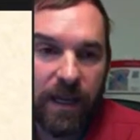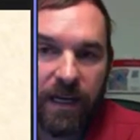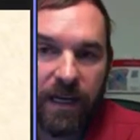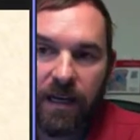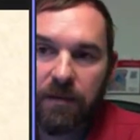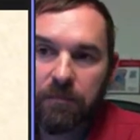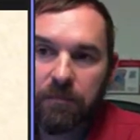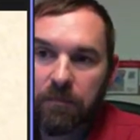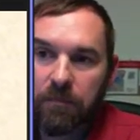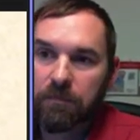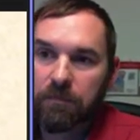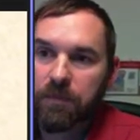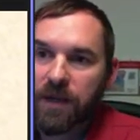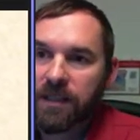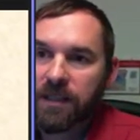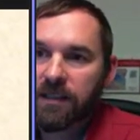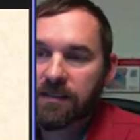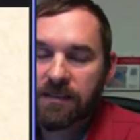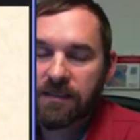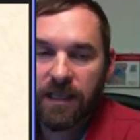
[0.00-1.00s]
and i
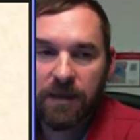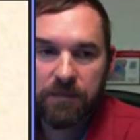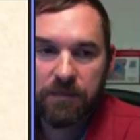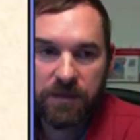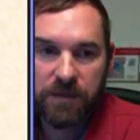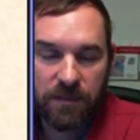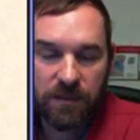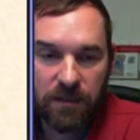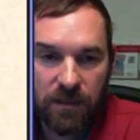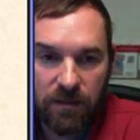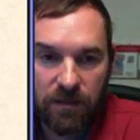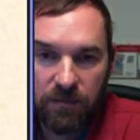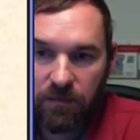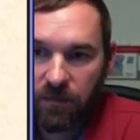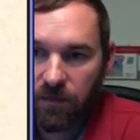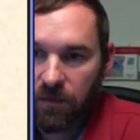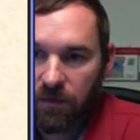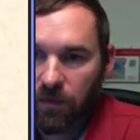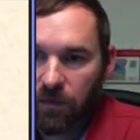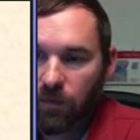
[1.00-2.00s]
bring this up just to
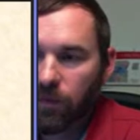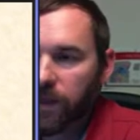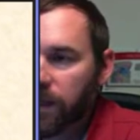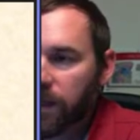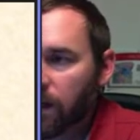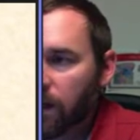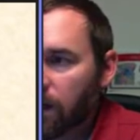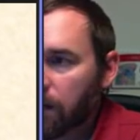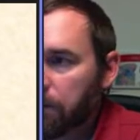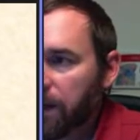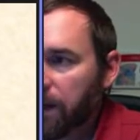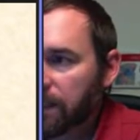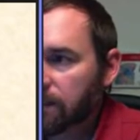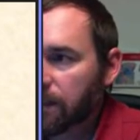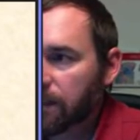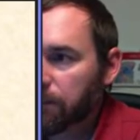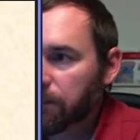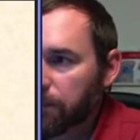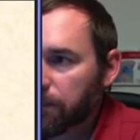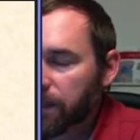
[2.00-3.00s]
we are about
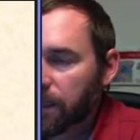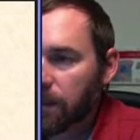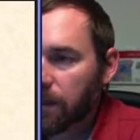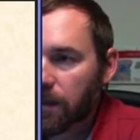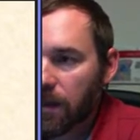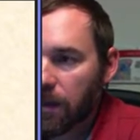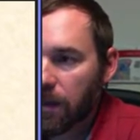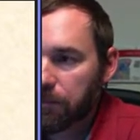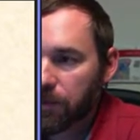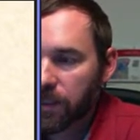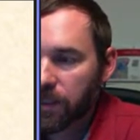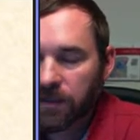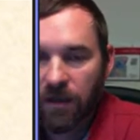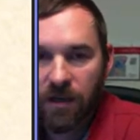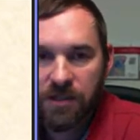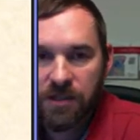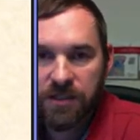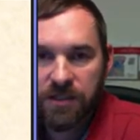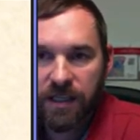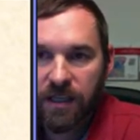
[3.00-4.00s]
to implement a, a pretty
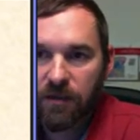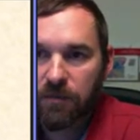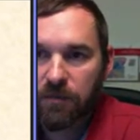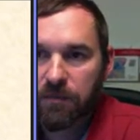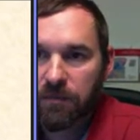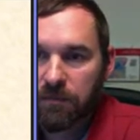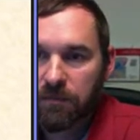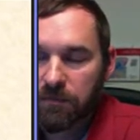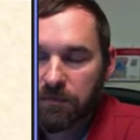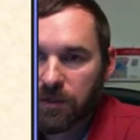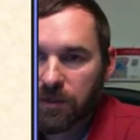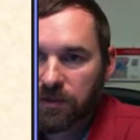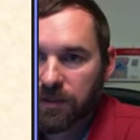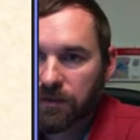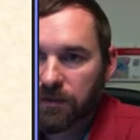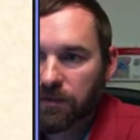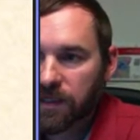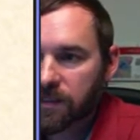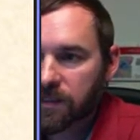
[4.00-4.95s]
large scale mule deer